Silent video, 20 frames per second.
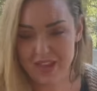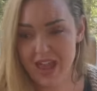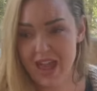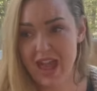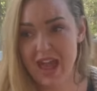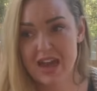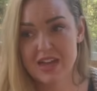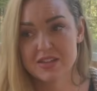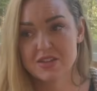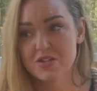
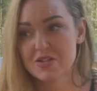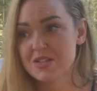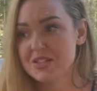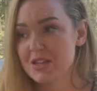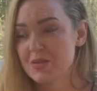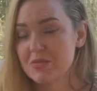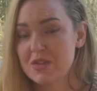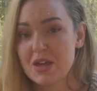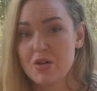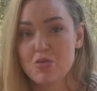And there's
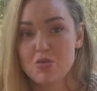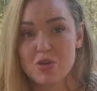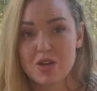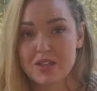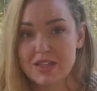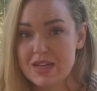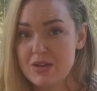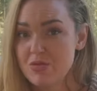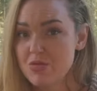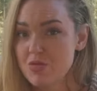something
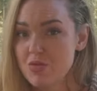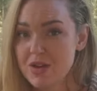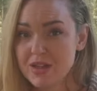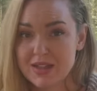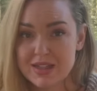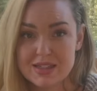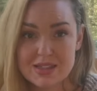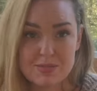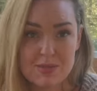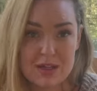really,
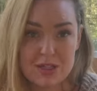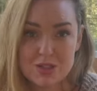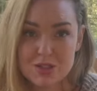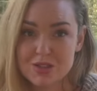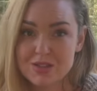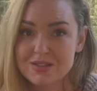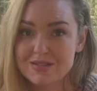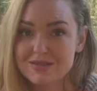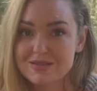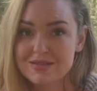really
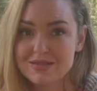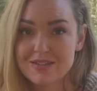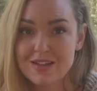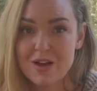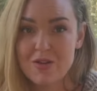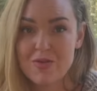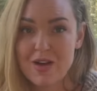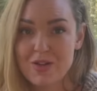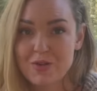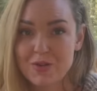special
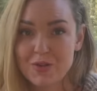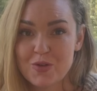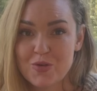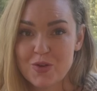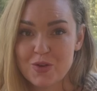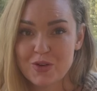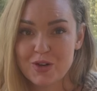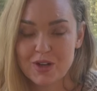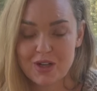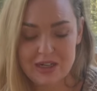around the
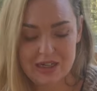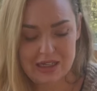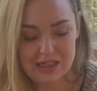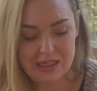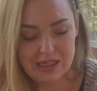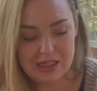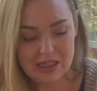corner.